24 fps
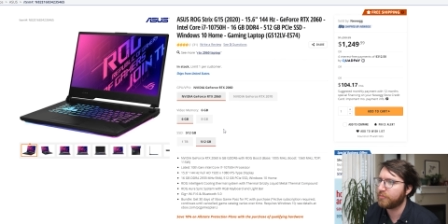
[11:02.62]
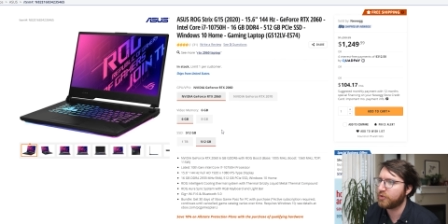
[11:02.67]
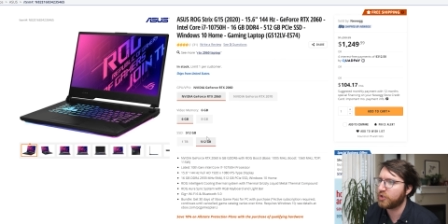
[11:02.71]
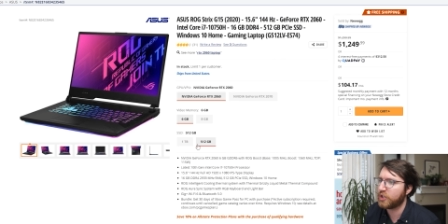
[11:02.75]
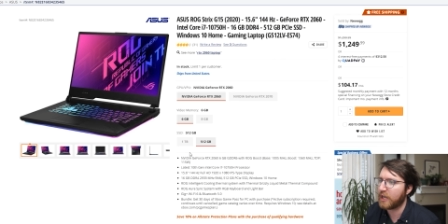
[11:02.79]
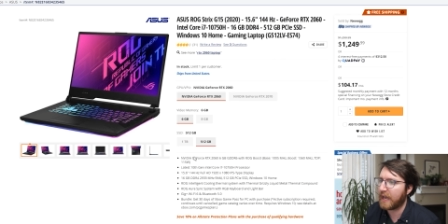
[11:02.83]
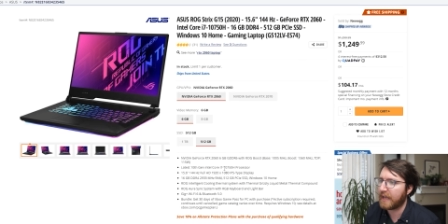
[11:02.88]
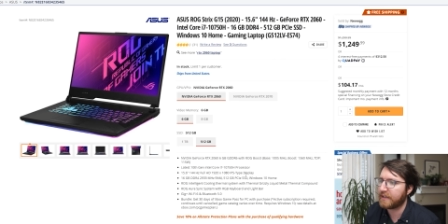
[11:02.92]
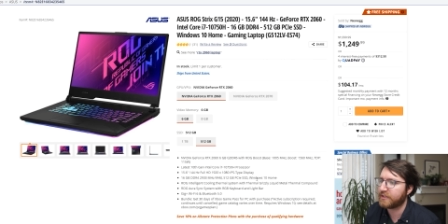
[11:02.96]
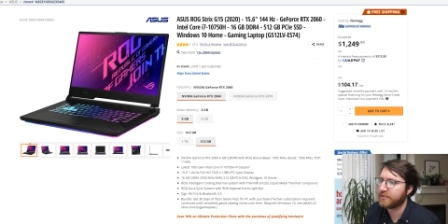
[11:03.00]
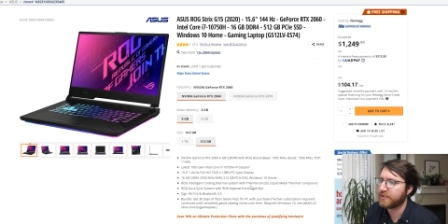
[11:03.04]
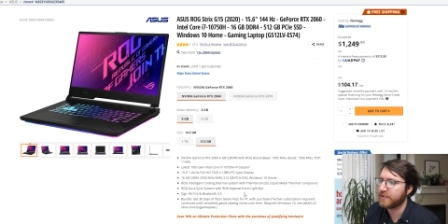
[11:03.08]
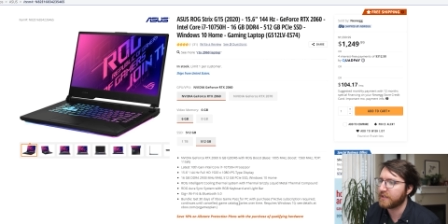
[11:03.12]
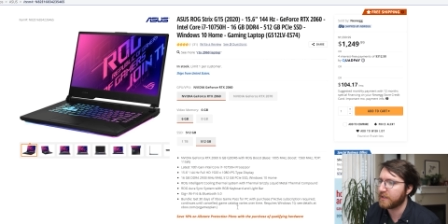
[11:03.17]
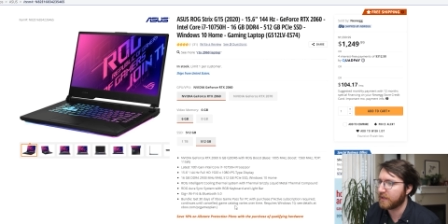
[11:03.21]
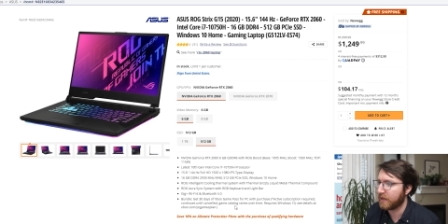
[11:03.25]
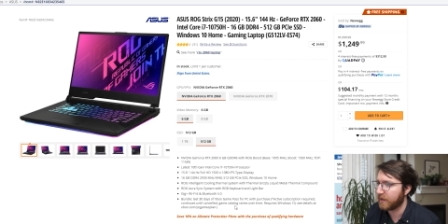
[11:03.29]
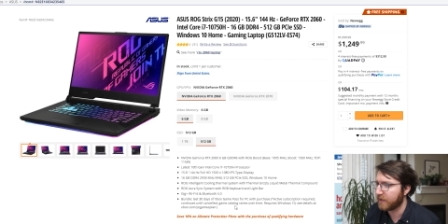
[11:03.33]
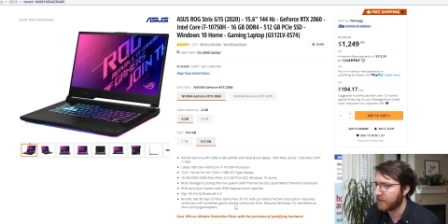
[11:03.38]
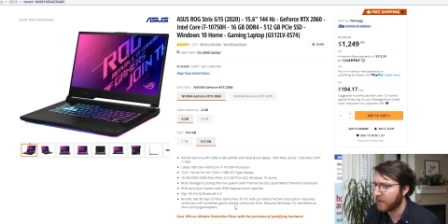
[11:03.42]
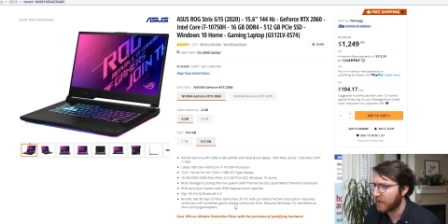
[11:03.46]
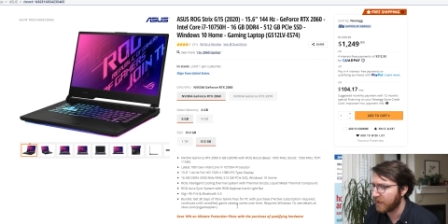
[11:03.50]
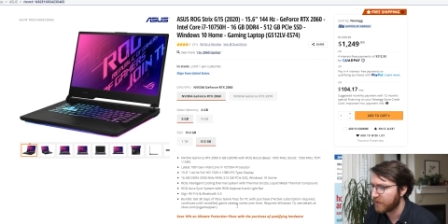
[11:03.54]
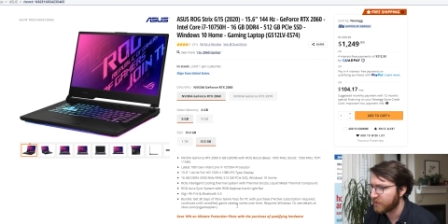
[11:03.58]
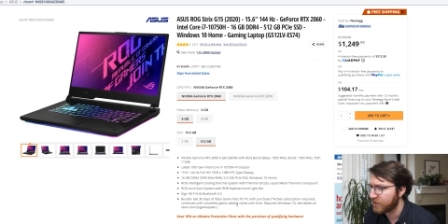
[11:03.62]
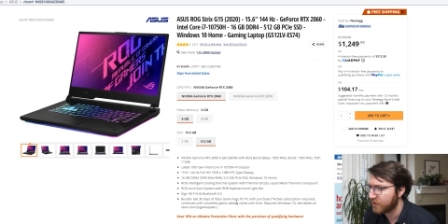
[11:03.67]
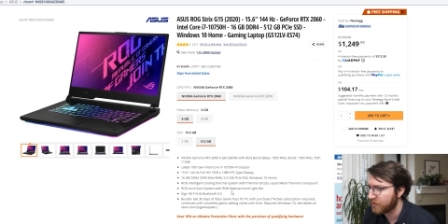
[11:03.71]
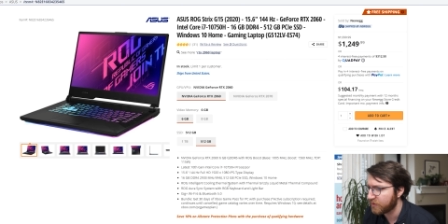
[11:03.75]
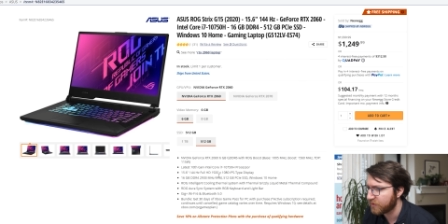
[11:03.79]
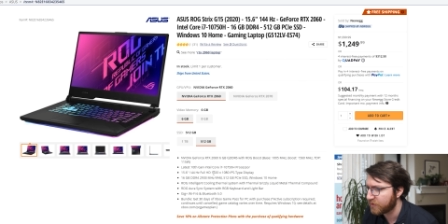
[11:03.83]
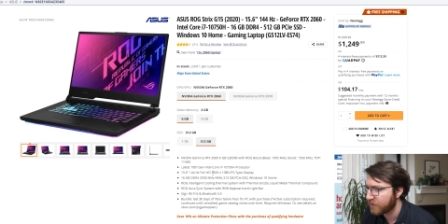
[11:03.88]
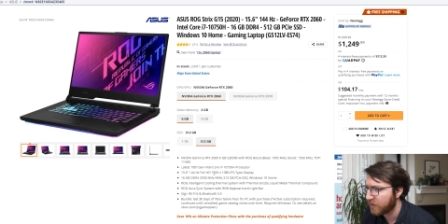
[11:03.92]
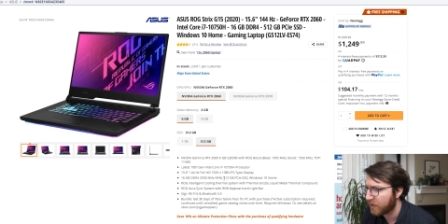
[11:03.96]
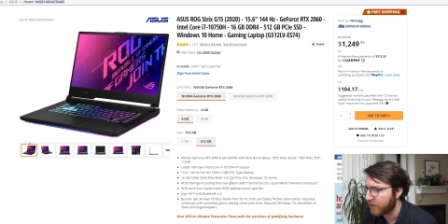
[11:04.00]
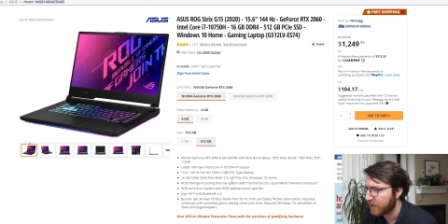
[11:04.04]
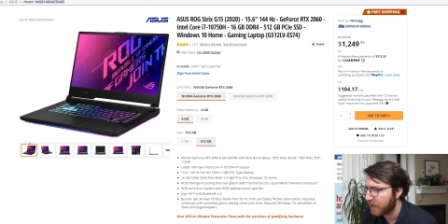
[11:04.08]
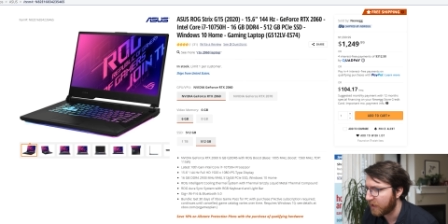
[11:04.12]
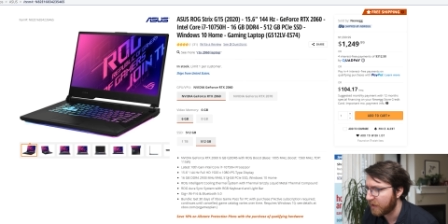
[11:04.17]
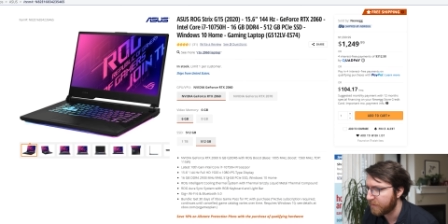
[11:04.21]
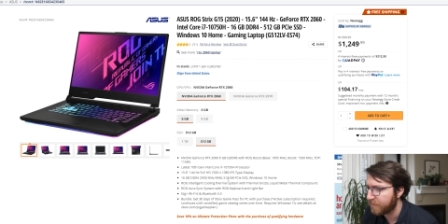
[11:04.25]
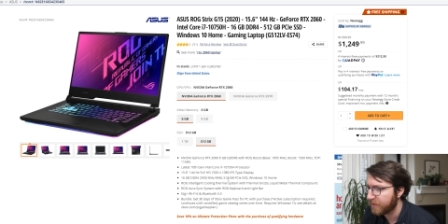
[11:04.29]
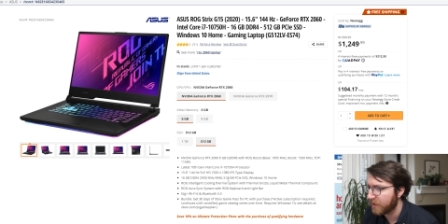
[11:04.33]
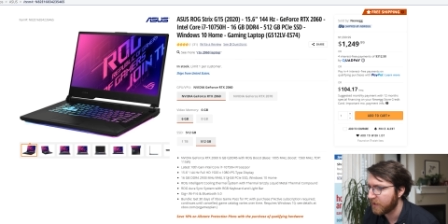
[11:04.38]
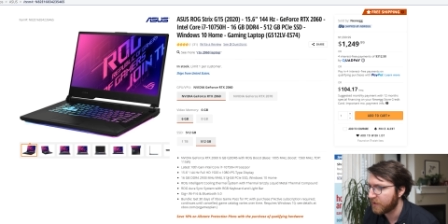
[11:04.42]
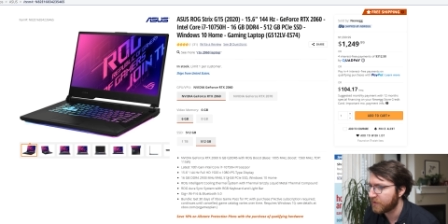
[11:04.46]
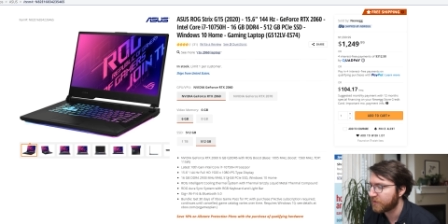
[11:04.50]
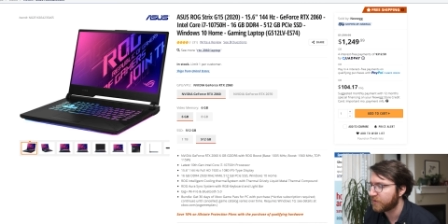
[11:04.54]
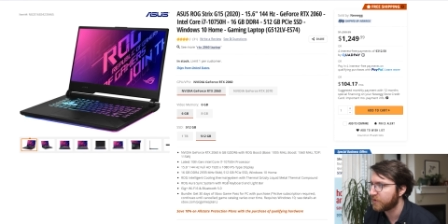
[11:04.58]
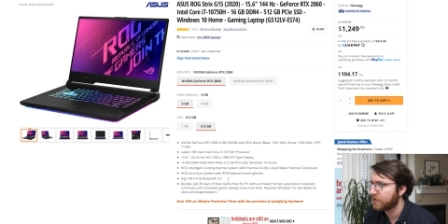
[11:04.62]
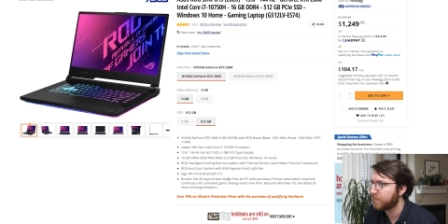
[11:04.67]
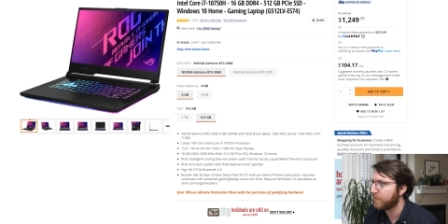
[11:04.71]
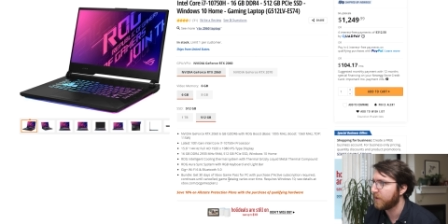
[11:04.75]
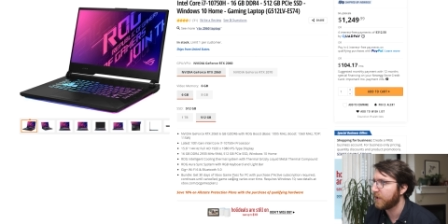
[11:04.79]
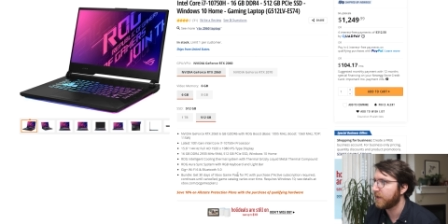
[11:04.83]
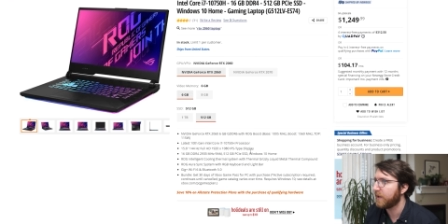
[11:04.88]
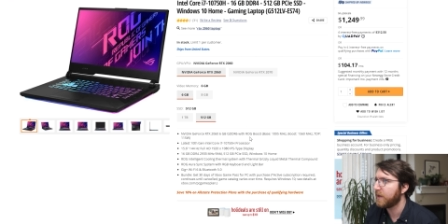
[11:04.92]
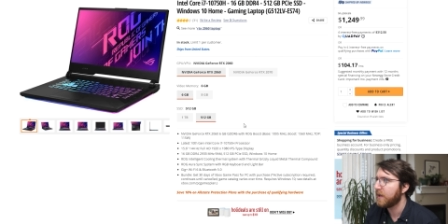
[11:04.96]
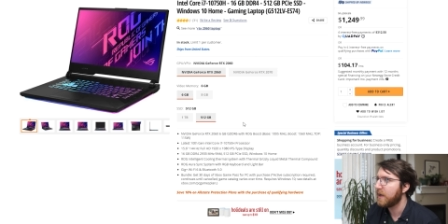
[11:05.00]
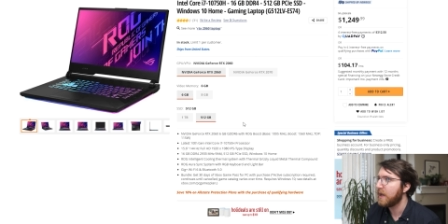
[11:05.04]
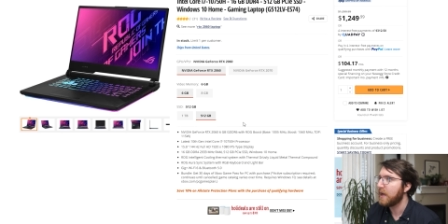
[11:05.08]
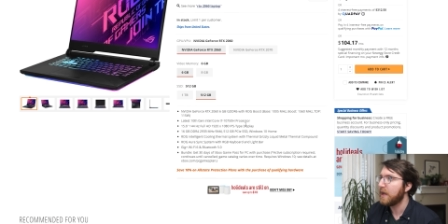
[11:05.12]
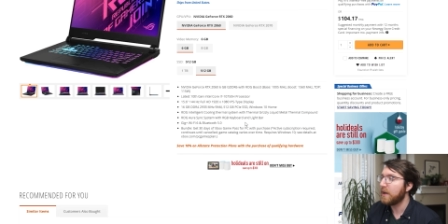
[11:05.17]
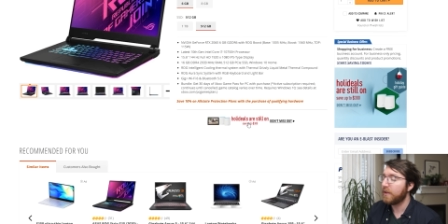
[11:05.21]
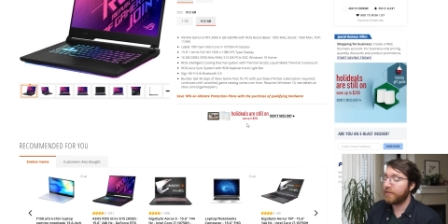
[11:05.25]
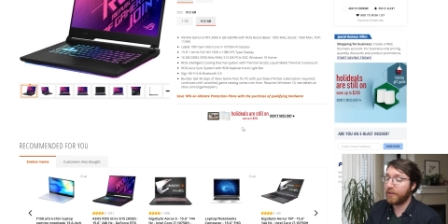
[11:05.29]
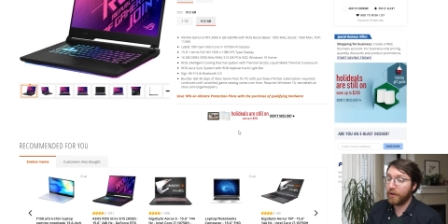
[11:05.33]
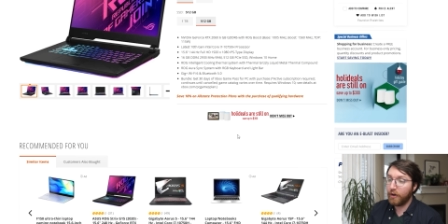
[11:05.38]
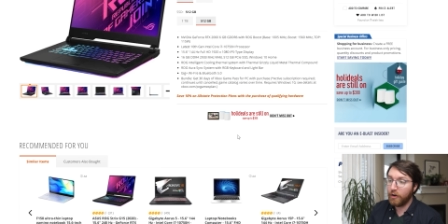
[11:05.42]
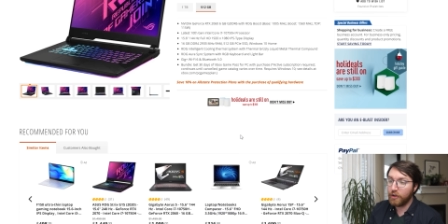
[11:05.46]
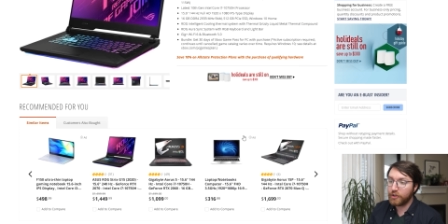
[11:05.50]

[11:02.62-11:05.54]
chassis, I guess. So it's got an IPS display. There